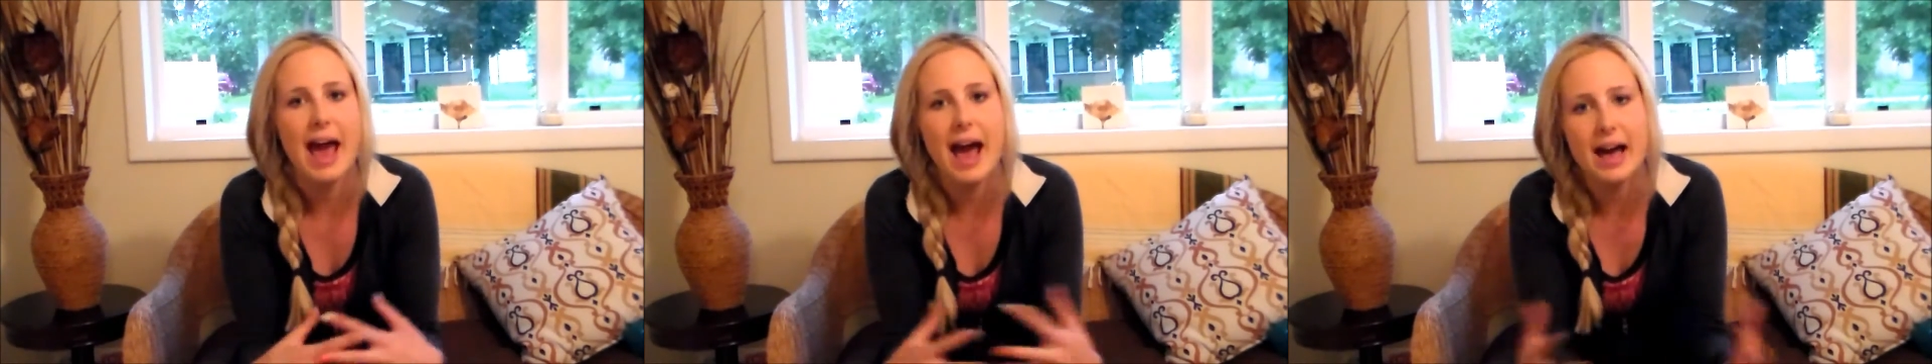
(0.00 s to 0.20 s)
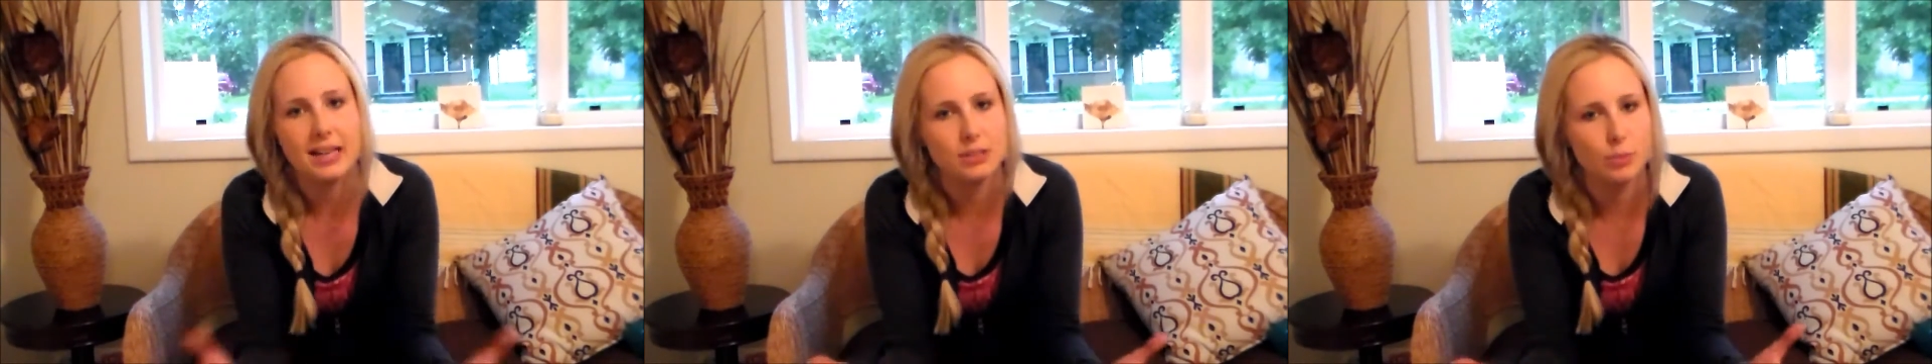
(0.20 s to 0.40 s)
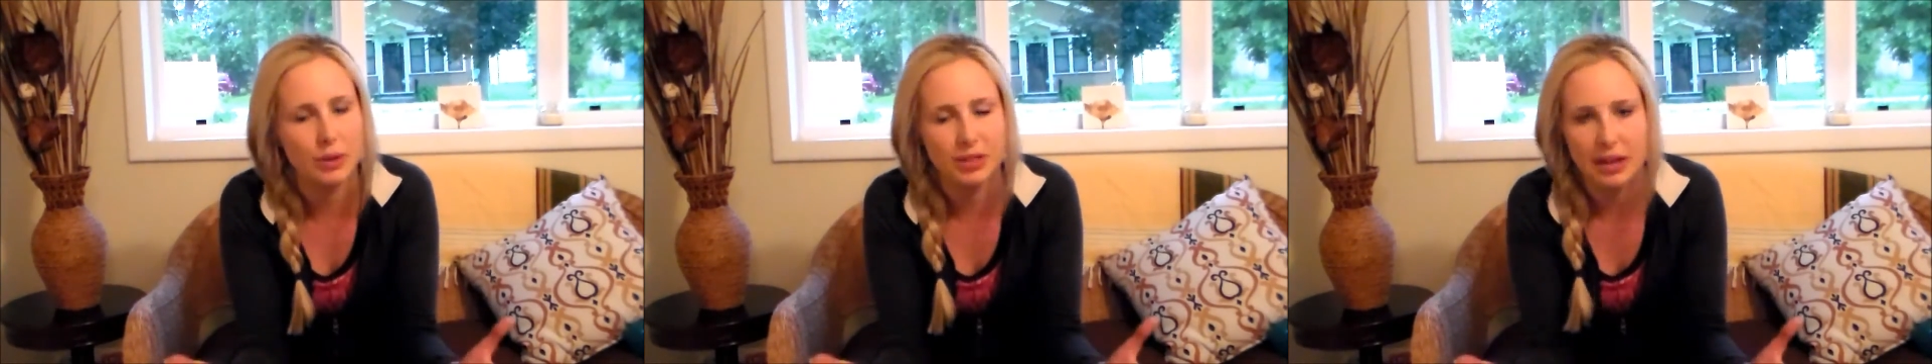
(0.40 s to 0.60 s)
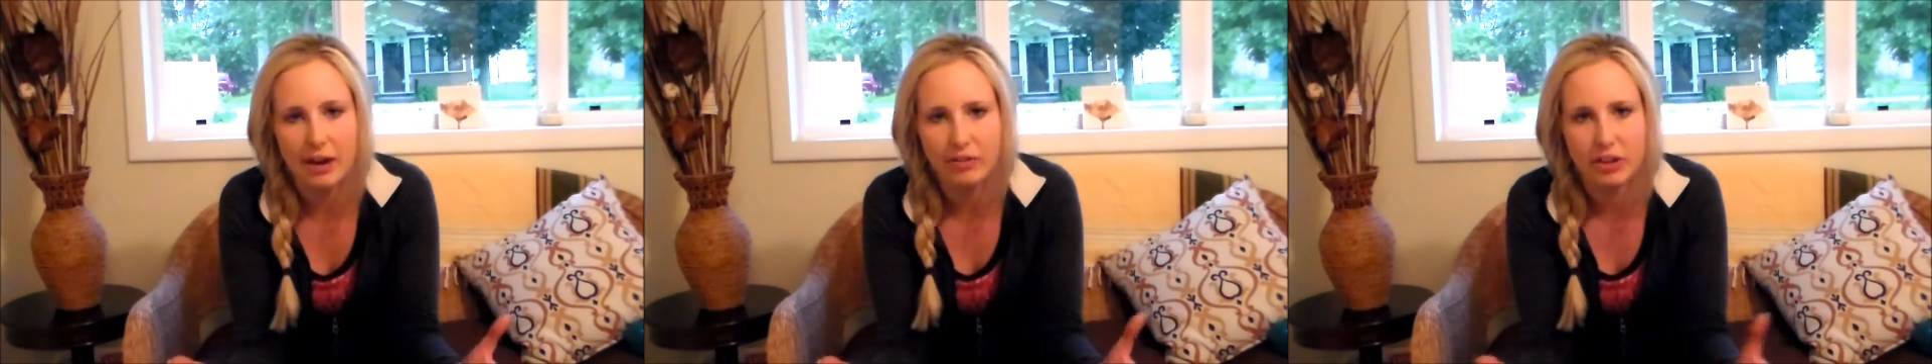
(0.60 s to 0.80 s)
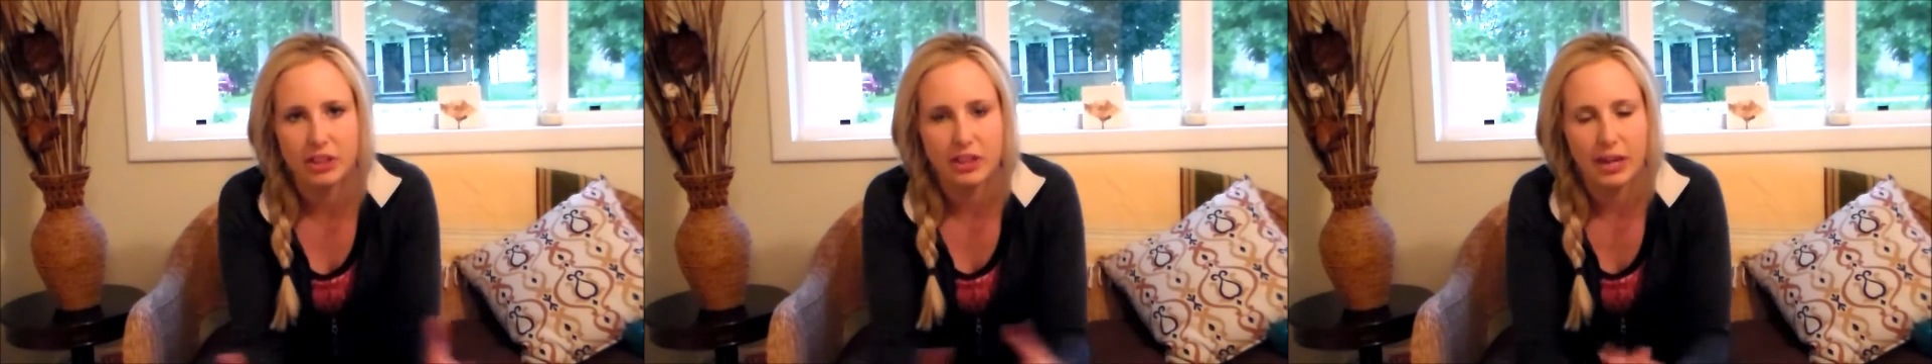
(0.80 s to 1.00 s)
as with
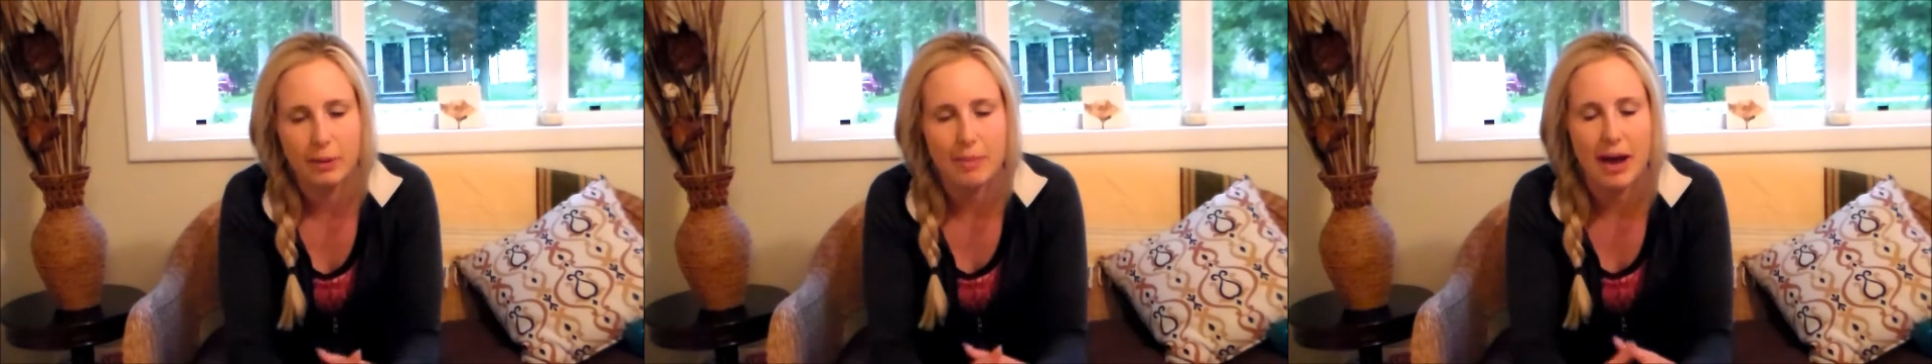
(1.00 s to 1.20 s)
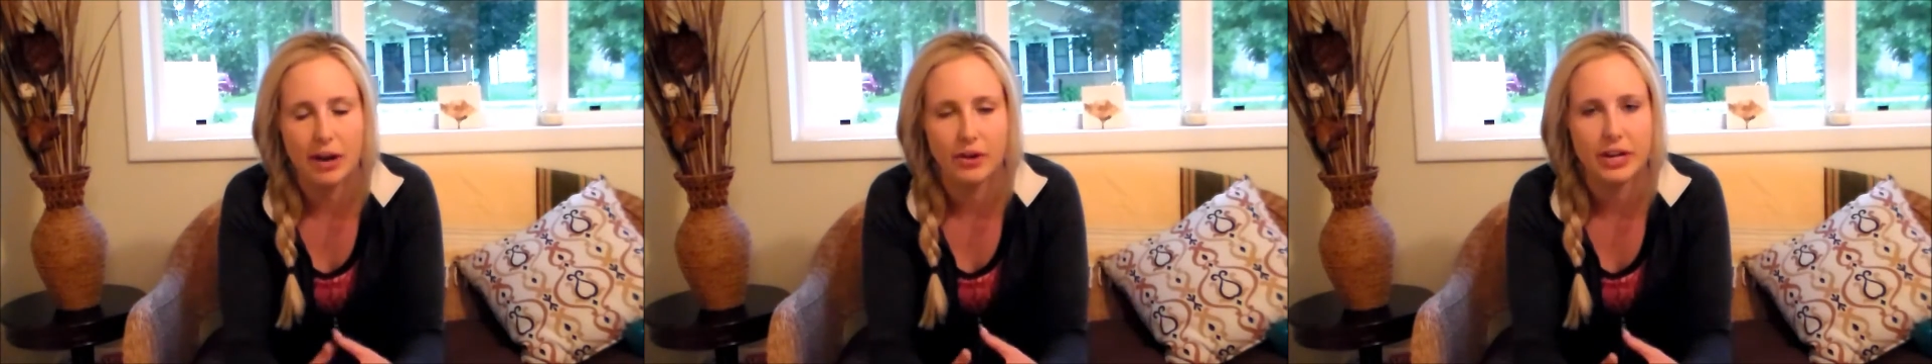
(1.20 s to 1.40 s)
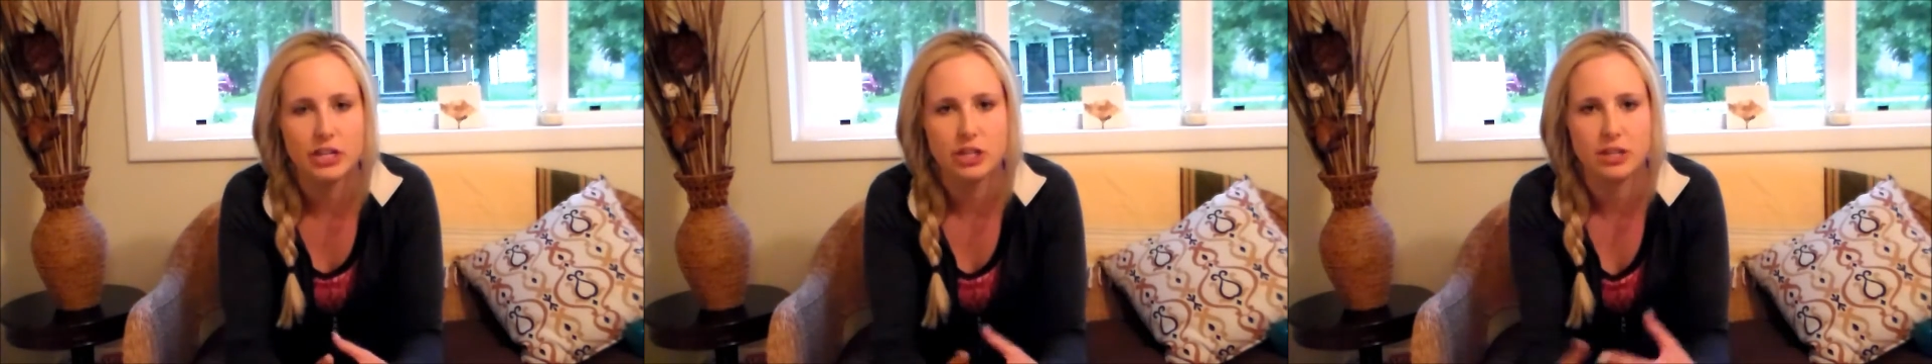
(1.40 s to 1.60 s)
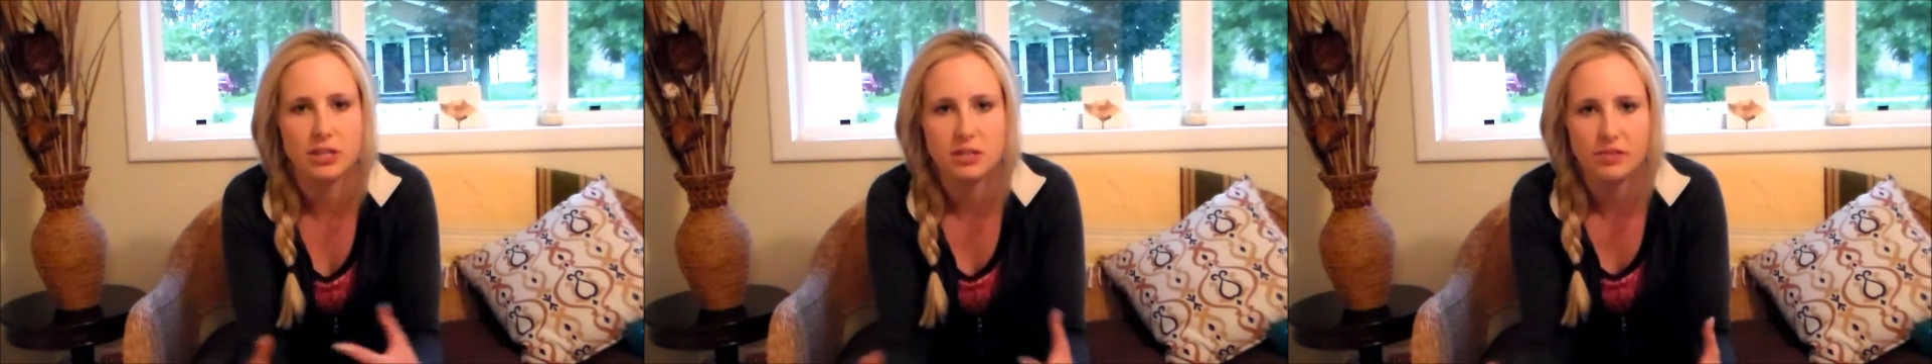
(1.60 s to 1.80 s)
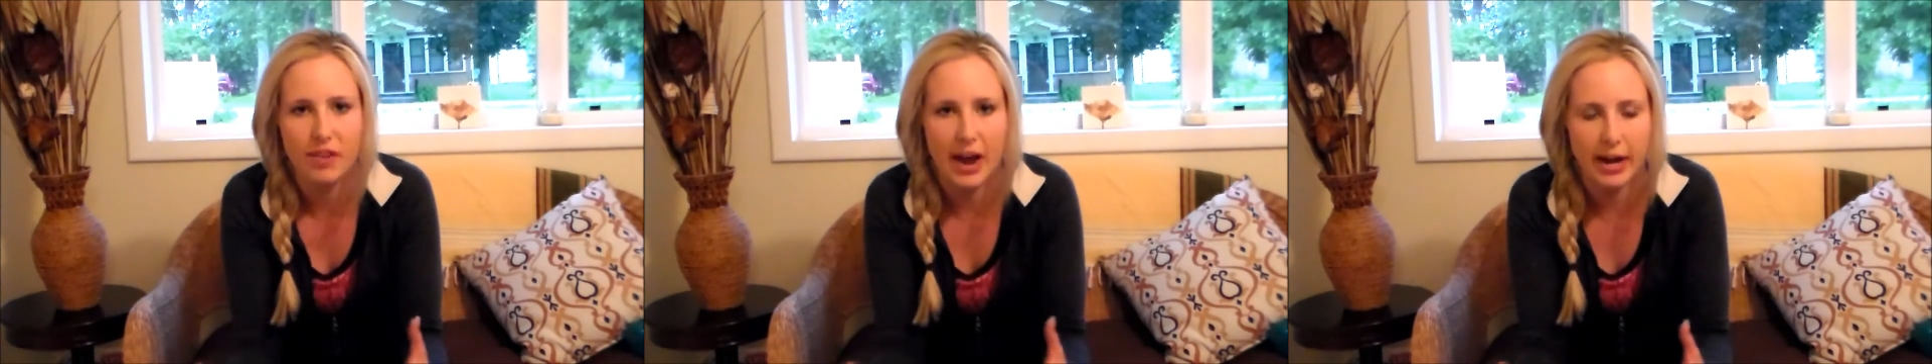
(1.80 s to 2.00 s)
everything, moderation
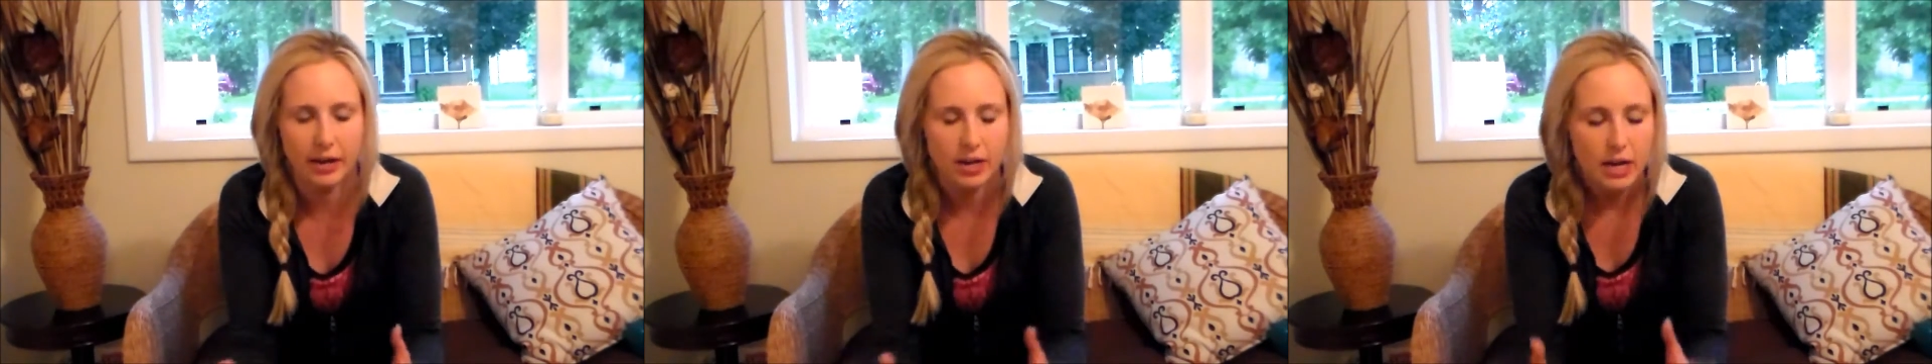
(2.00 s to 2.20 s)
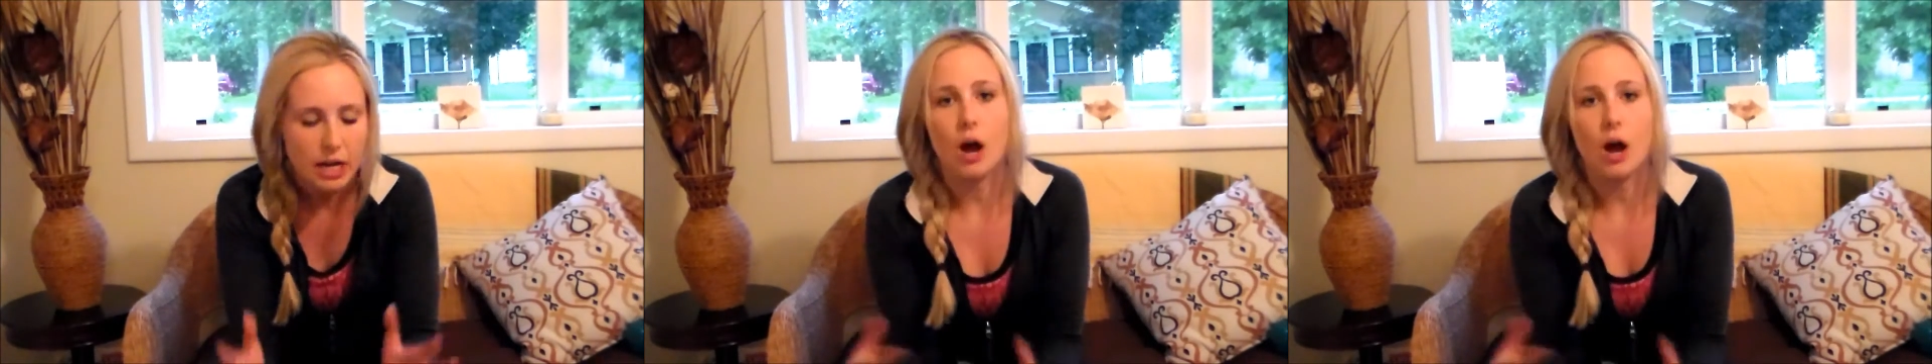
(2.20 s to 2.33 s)
is fine.